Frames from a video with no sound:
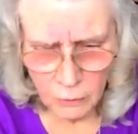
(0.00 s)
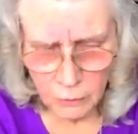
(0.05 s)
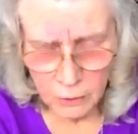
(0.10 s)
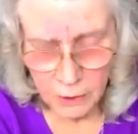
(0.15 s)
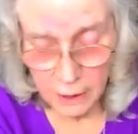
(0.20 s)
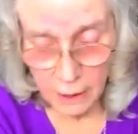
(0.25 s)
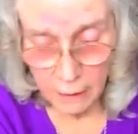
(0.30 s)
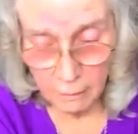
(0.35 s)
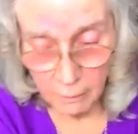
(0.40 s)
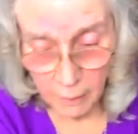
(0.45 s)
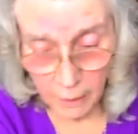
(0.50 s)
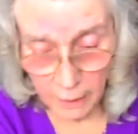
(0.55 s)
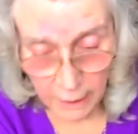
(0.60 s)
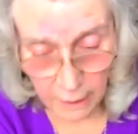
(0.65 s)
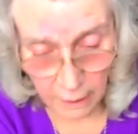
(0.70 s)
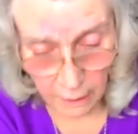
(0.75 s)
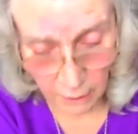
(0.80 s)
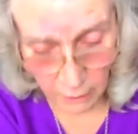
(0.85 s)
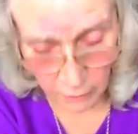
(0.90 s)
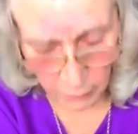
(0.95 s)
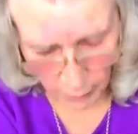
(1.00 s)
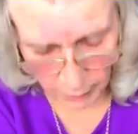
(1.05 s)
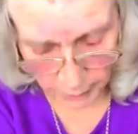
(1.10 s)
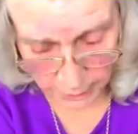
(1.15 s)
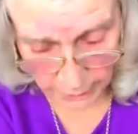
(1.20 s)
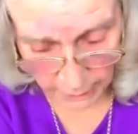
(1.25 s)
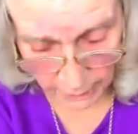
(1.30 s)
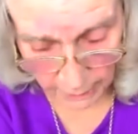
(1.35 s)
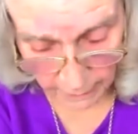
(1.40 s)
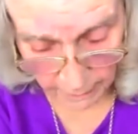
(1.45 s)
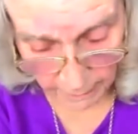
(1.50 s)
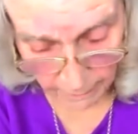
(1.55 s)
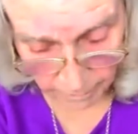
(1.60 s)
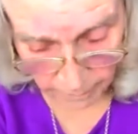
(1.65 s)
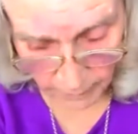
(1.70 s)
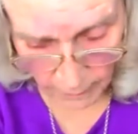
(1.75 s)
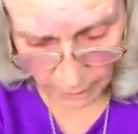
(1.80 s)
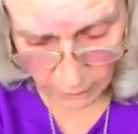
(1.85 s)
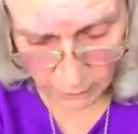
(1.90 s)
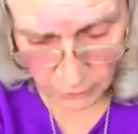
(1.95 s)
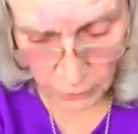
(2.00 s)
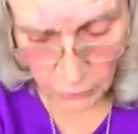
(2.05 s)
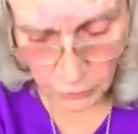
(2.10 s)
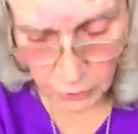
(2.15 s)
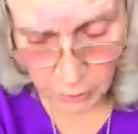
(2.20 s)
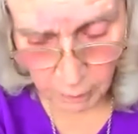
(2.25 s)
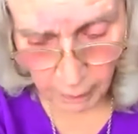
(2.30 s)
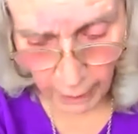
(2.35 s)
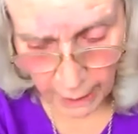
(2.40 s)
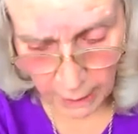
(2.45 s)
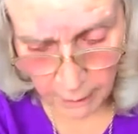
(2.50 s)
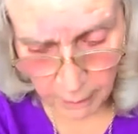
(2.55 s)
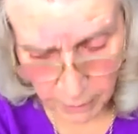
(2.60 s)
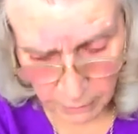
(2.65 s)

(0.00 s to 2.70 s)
somebody who was a newspaper